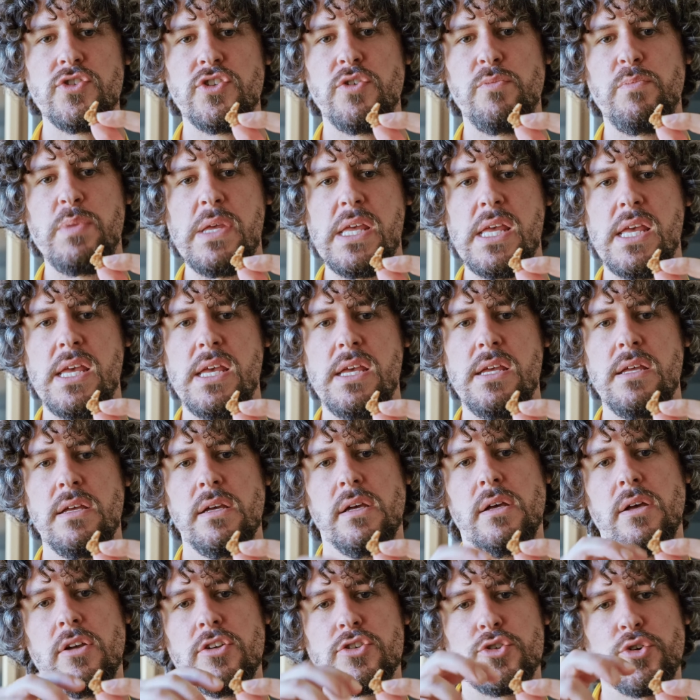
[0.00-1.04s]
to be
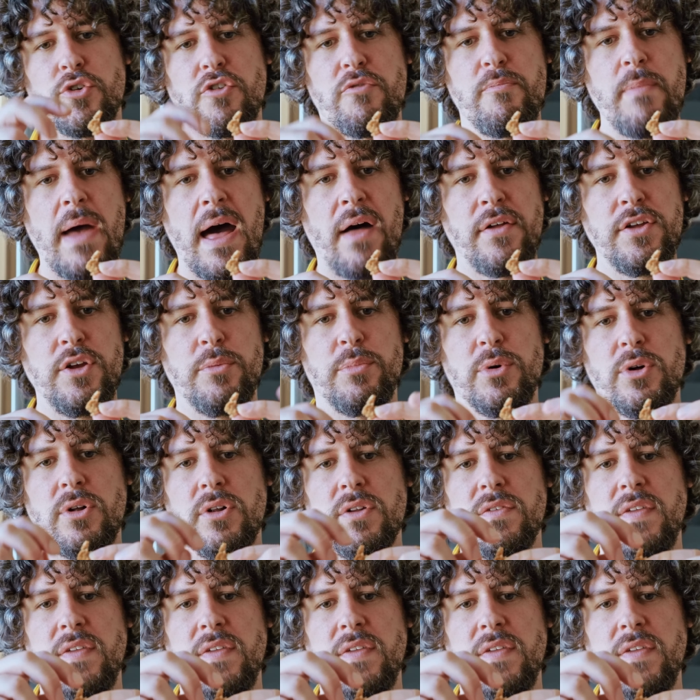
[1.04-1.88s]
sort of malleable,